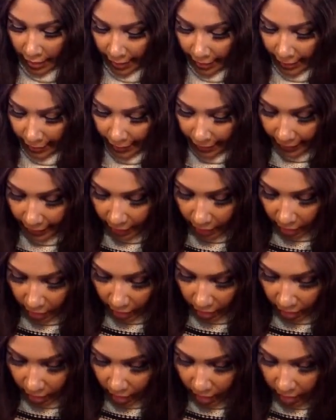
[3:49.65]
And
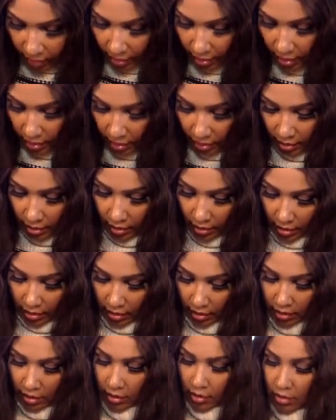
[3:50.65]

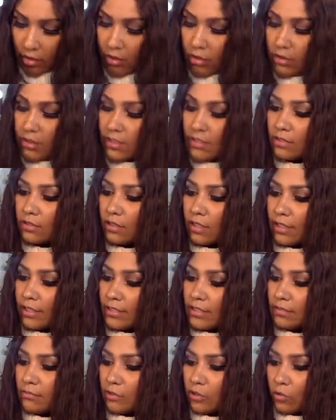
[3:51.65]
oh, these are like
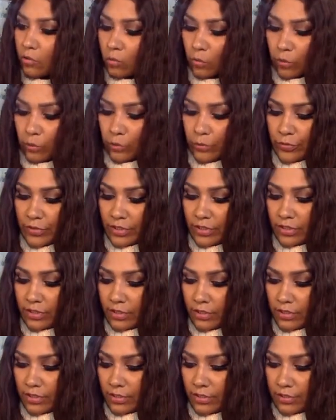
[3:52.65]
some little roses.